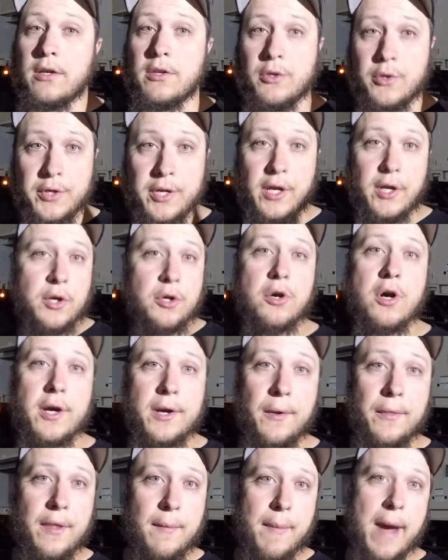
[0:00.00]
You could cook
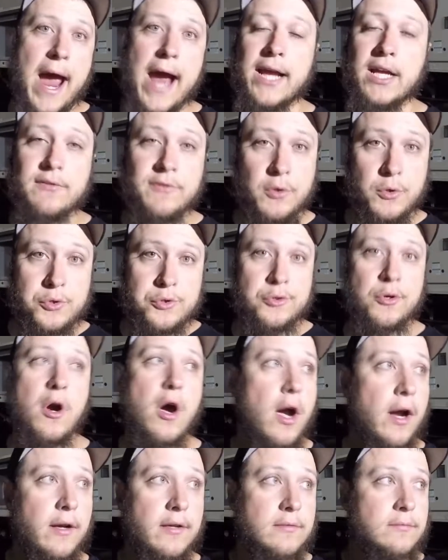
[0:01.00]
on the back of your
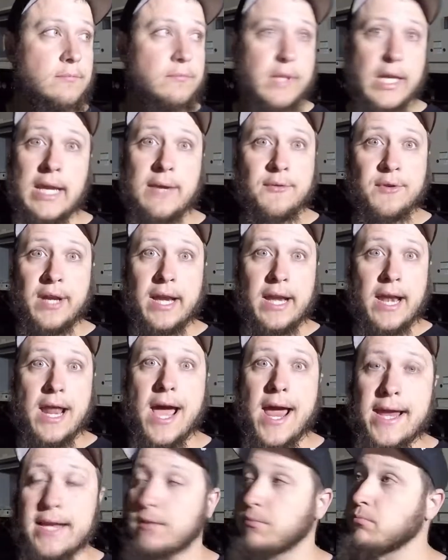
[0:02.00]
truck, even at
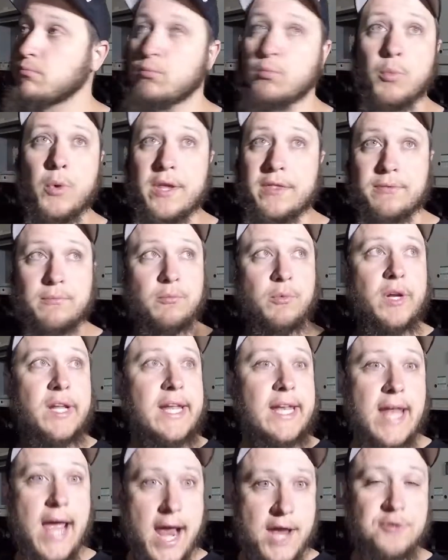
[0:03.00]
night, with
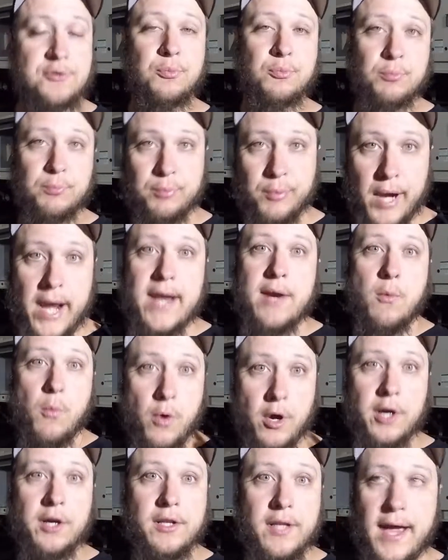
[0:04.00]
really nice bright
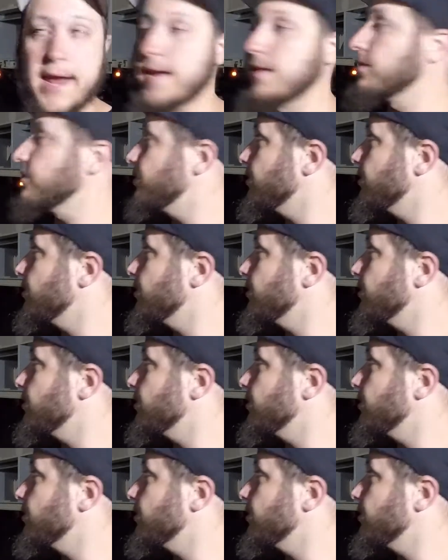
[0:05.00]
work lights